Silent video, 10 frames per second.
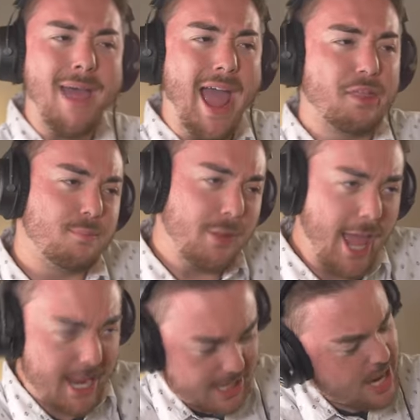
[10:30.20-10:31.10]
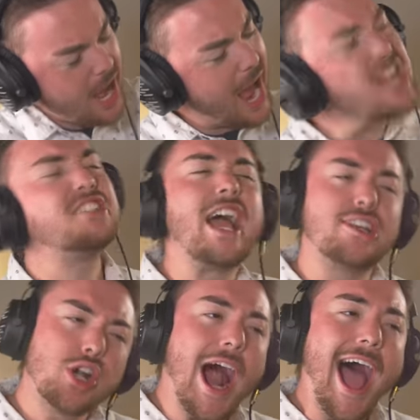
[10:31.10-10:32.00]
Math Blake, as I
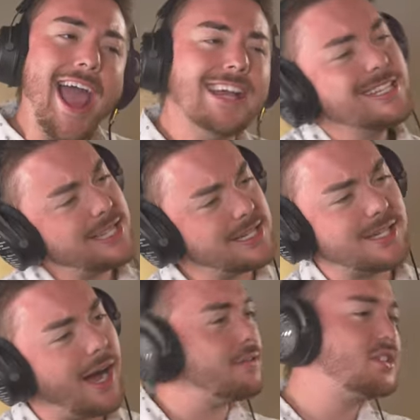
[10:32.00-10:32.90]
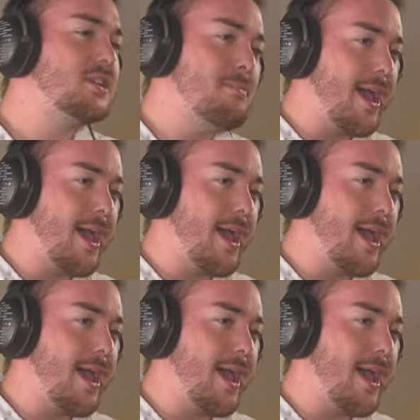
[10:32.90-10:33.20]
try to solve some